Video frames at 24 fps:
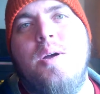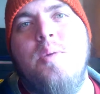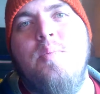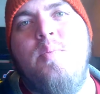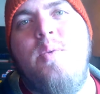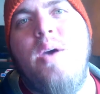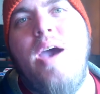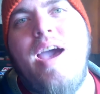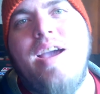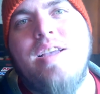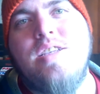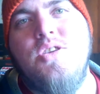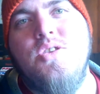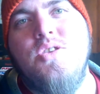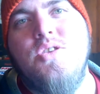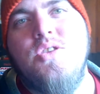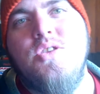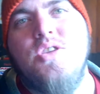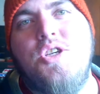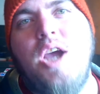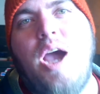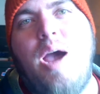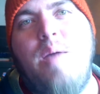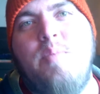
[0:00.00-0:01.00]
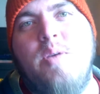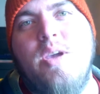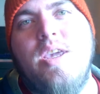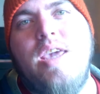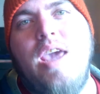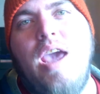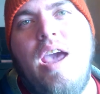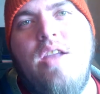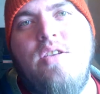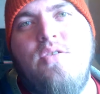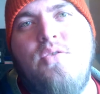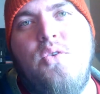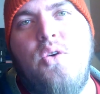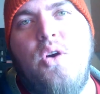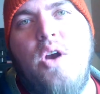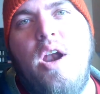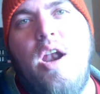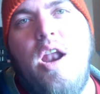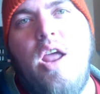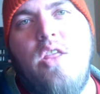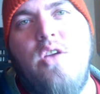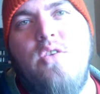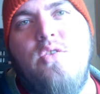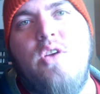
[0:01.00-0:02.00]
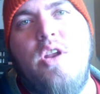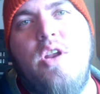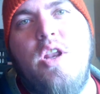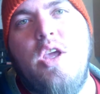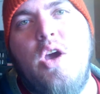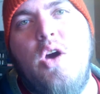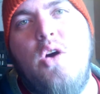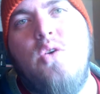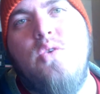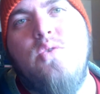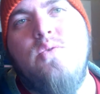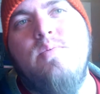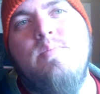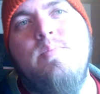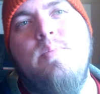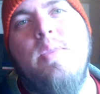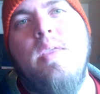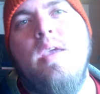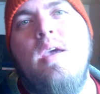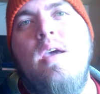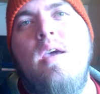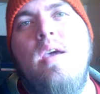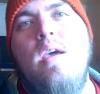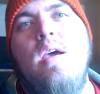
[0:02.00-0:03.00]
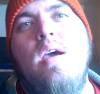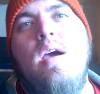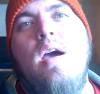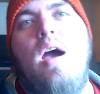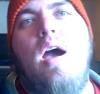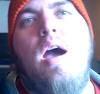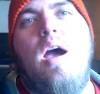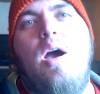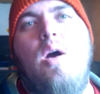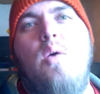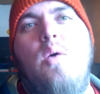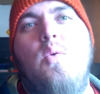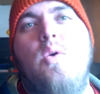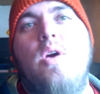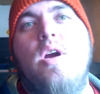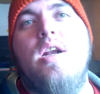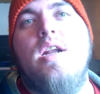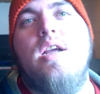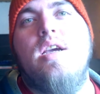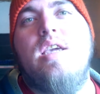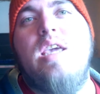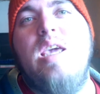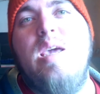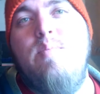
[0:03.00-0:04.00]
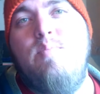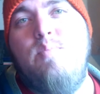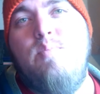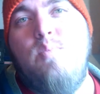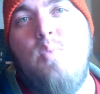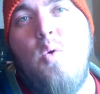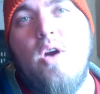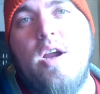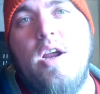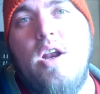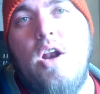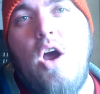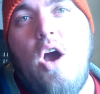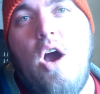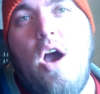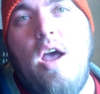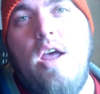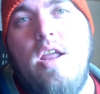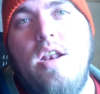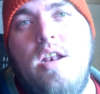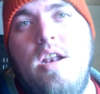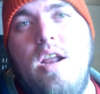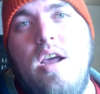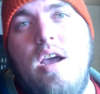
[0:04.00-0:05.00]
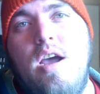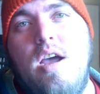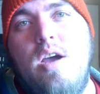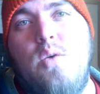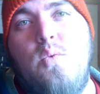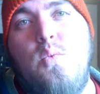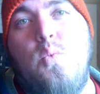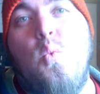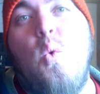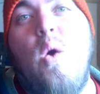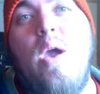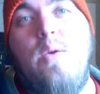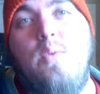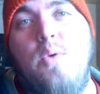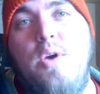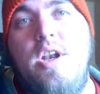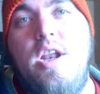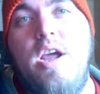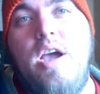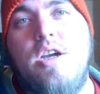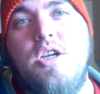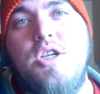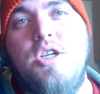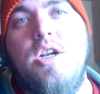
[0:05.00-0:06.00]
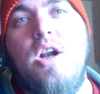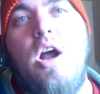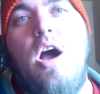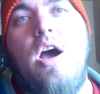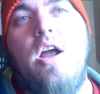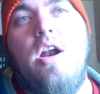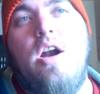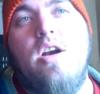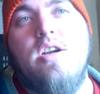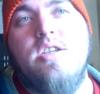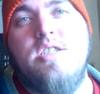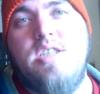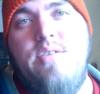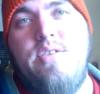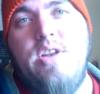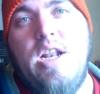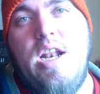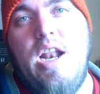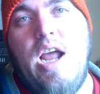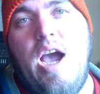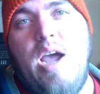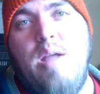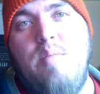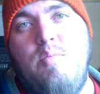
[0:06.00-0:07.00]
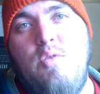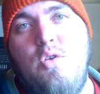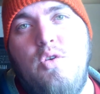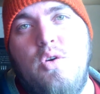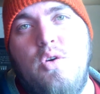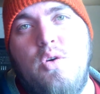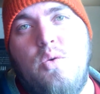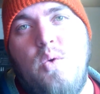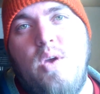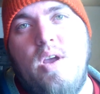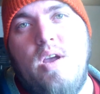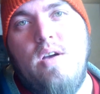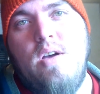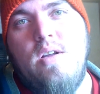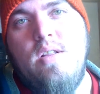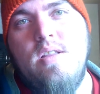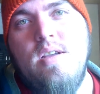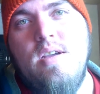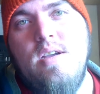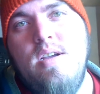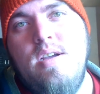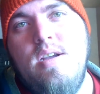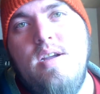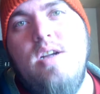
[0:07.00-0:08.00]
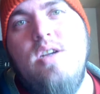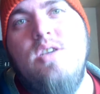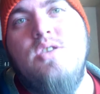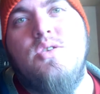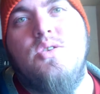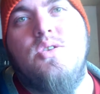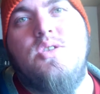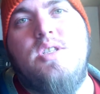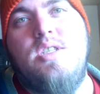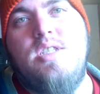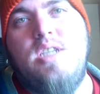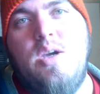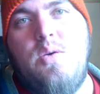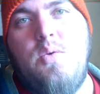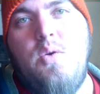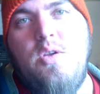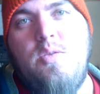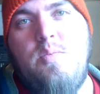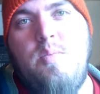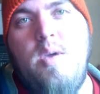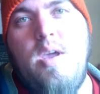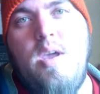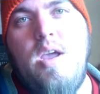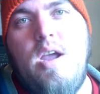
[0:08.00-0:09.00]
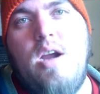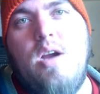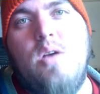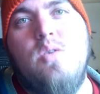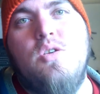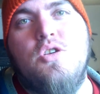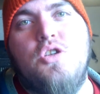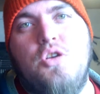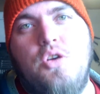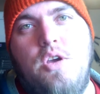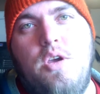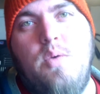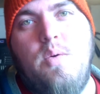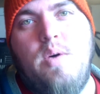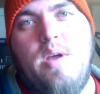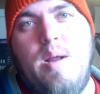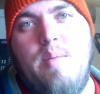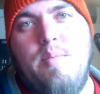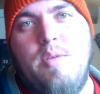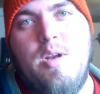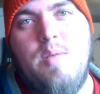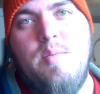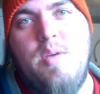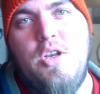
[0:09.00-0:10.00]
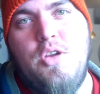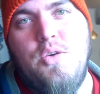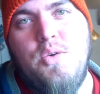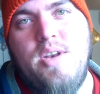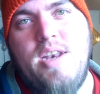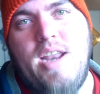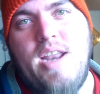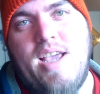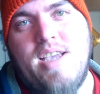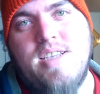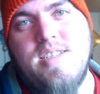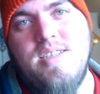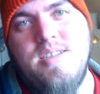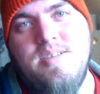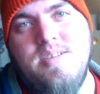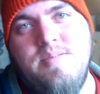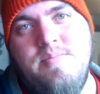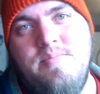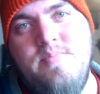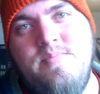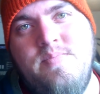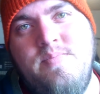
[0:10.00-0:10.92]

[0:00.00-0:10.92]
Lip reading: Welcome back to the shop again for another video. We're going to keep working on weight reduction on our 79 Buick Regal. So stick with me here and I'll show you what I'm going to be doing next.